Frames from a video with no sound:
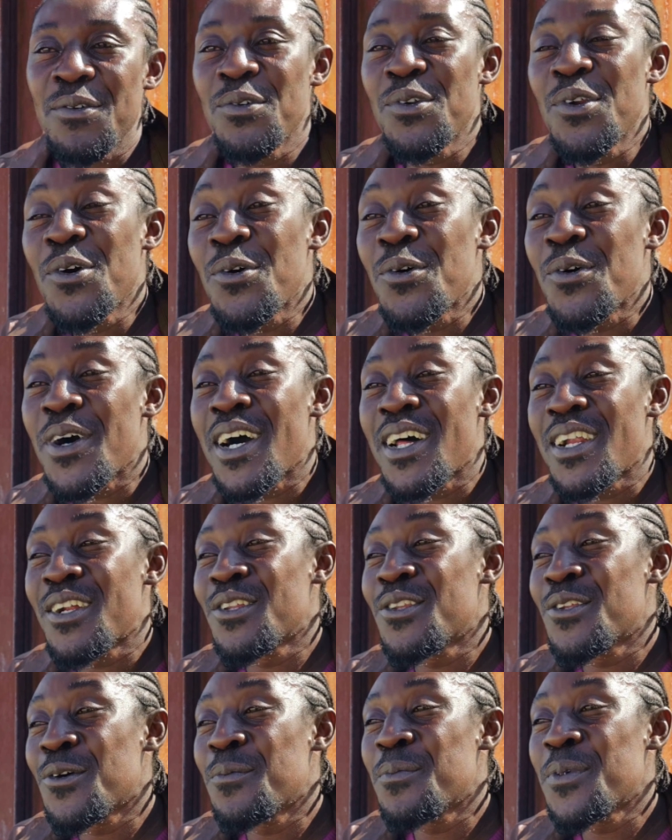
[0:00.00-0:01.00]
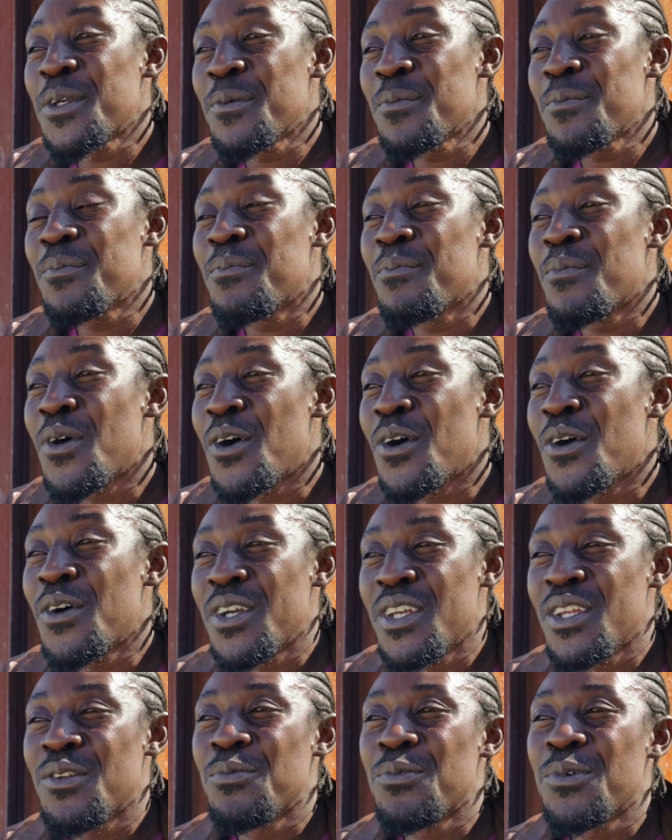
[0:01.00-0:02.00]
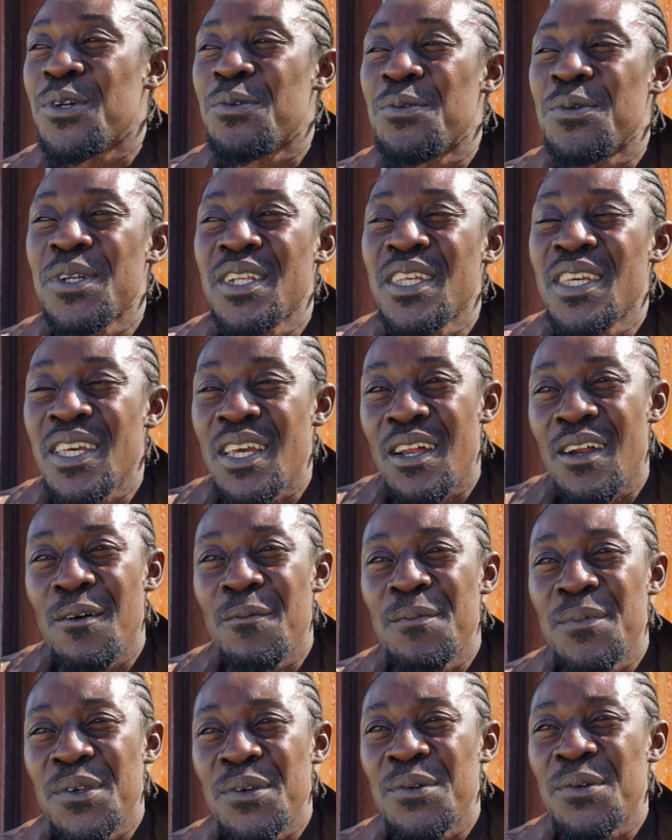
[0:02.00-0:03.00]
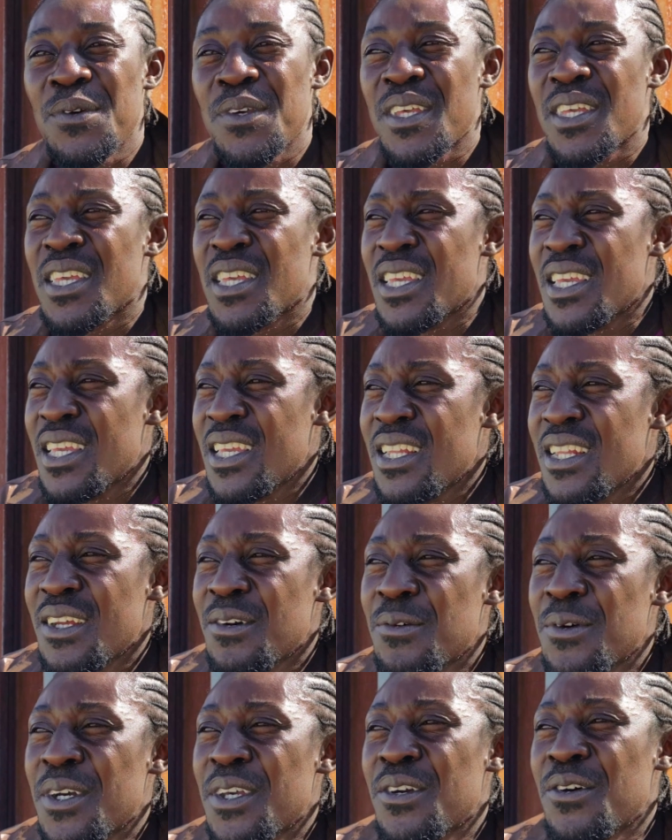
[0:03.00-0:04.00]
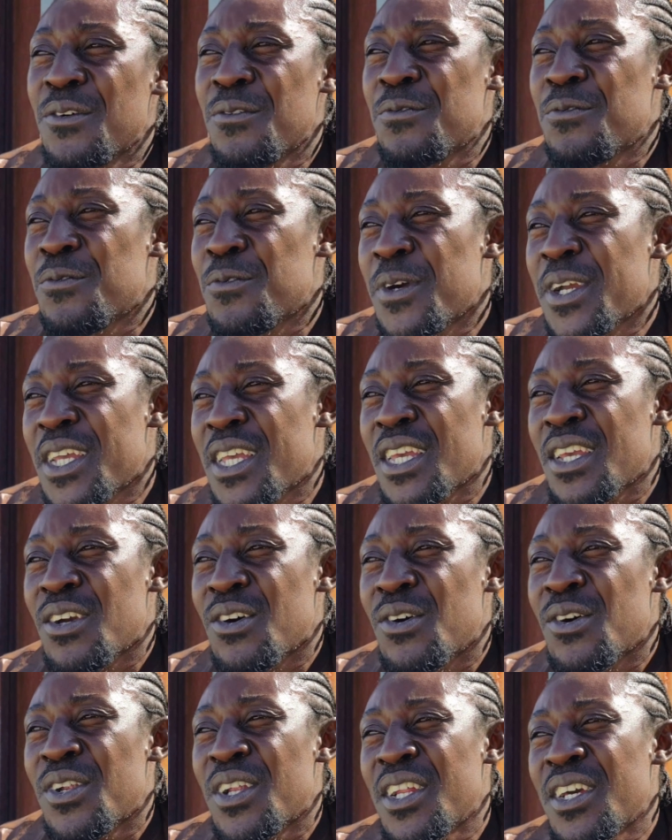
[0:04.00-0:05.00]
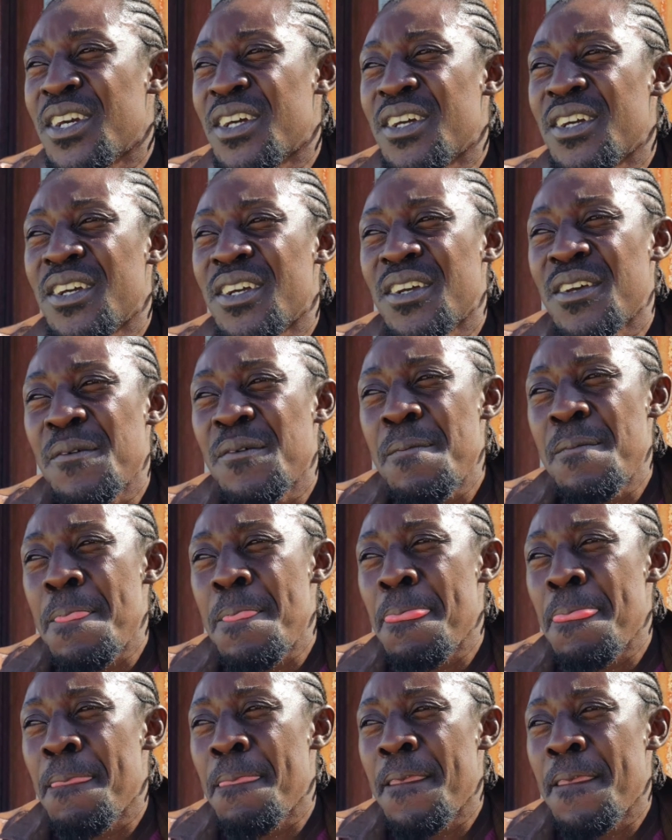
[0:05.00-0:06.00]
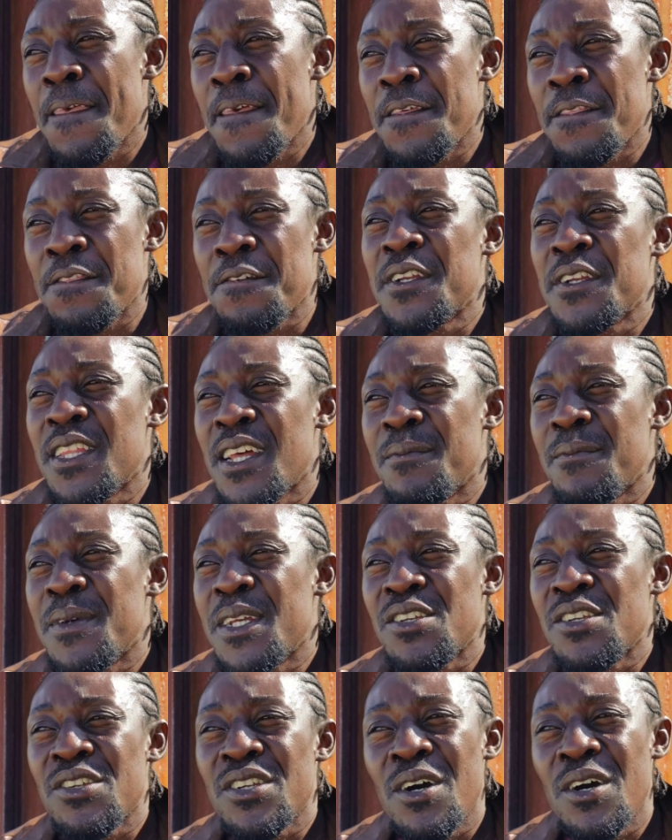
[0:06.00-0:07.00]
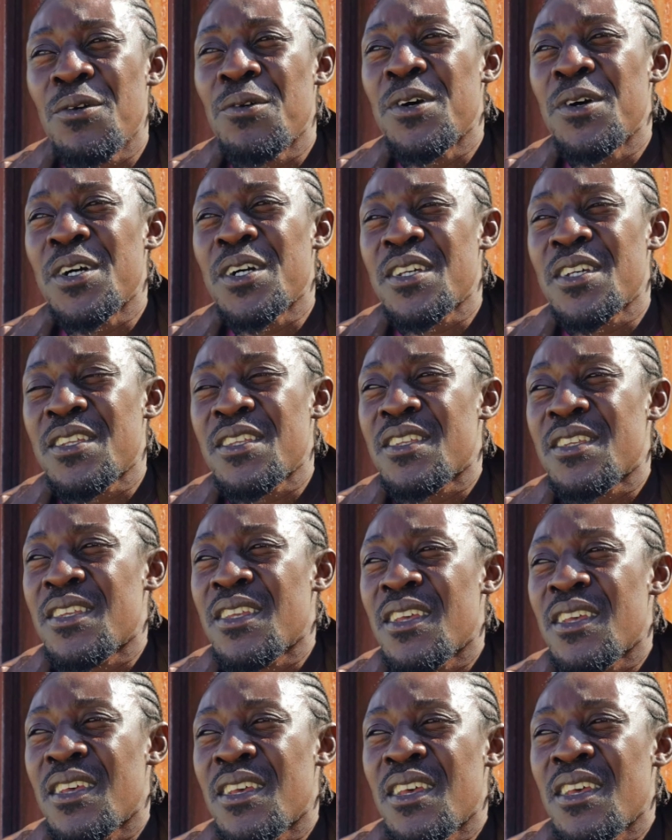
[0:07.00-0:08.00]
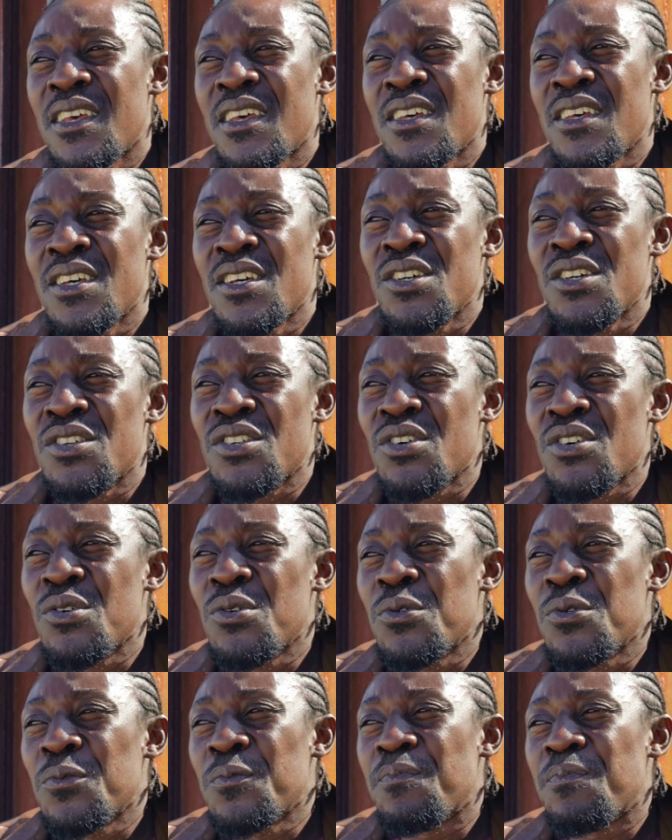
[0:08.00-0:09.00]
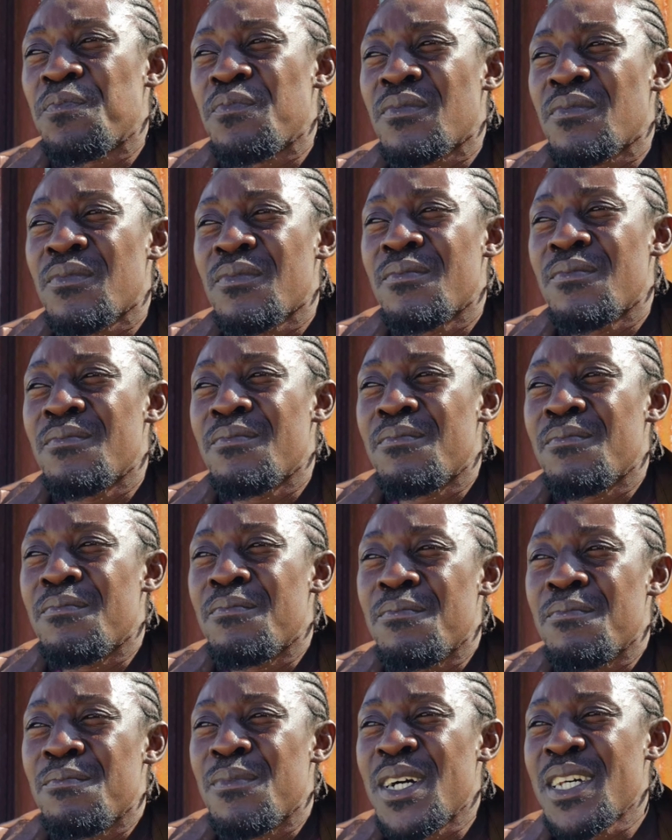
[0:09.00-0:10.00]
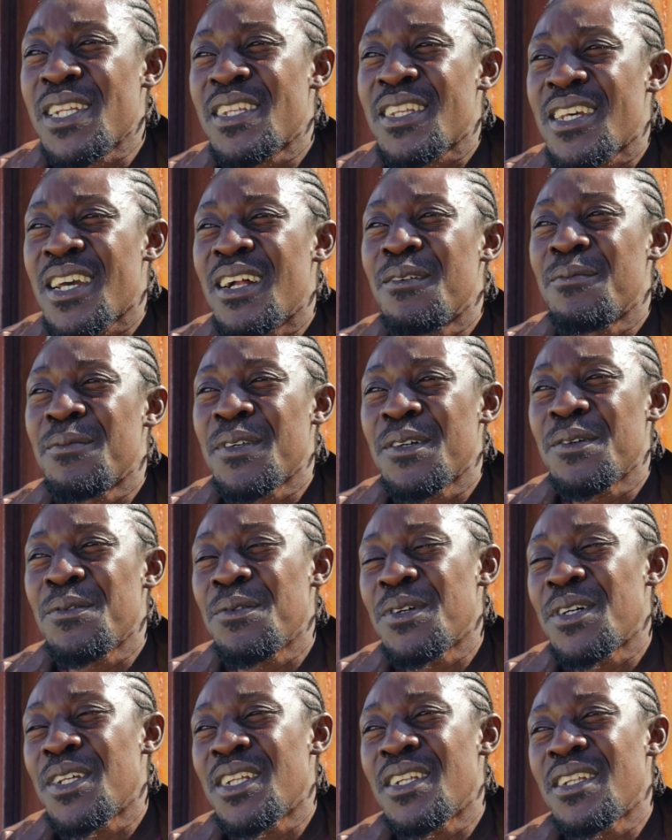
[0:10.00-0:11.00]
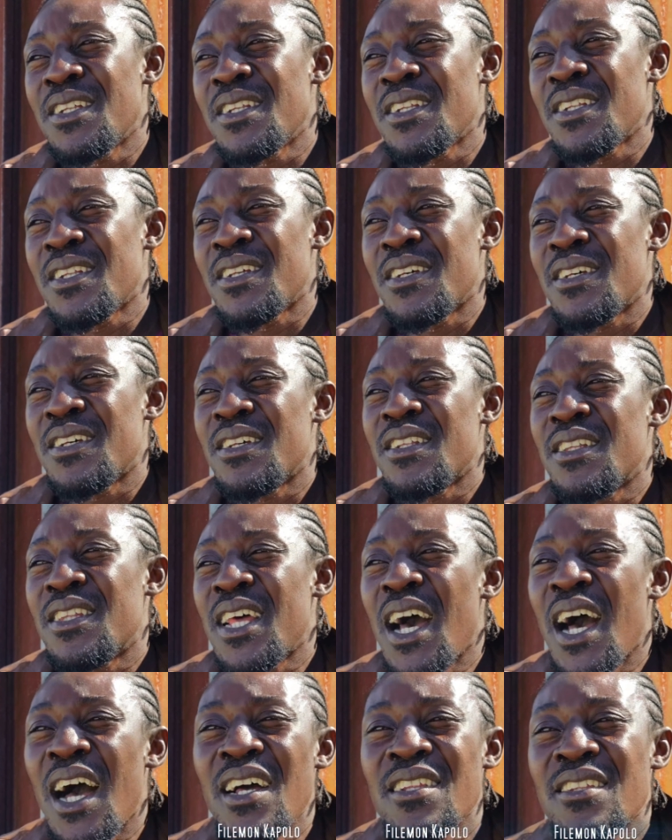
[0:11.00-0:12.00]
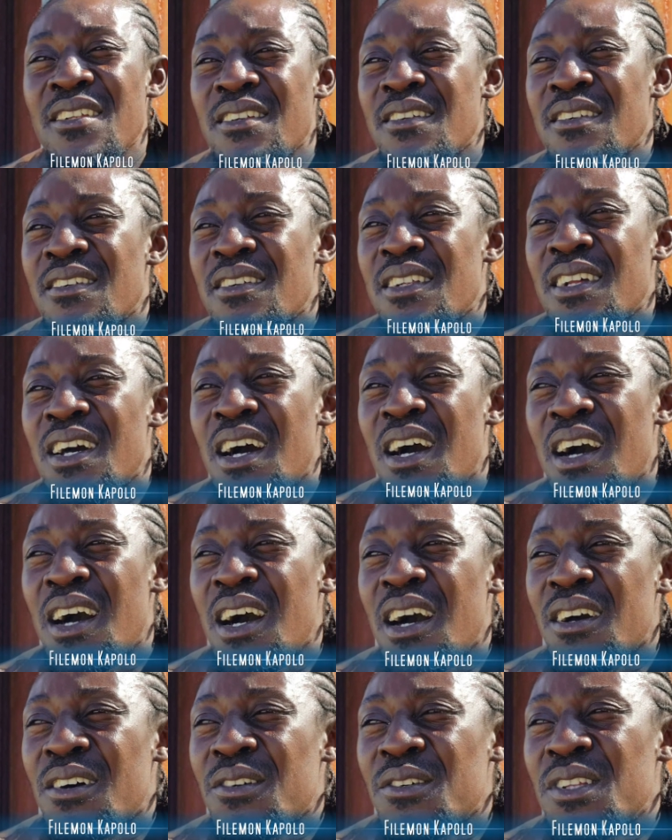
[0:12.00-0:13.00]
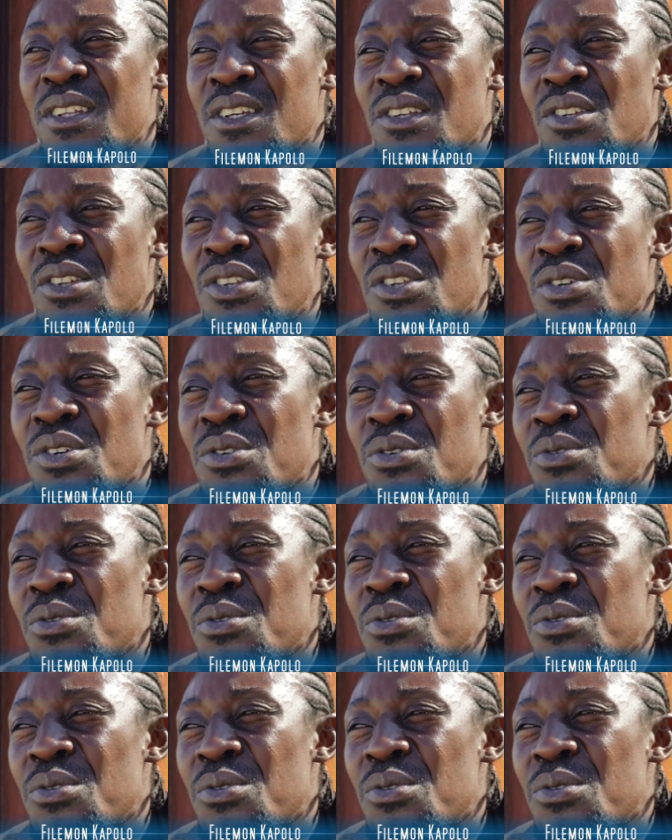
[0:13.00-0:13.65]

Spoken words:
If you know anatomy more, it will really help you in a way of working on the three-dimensional work. So my sculpture was titled according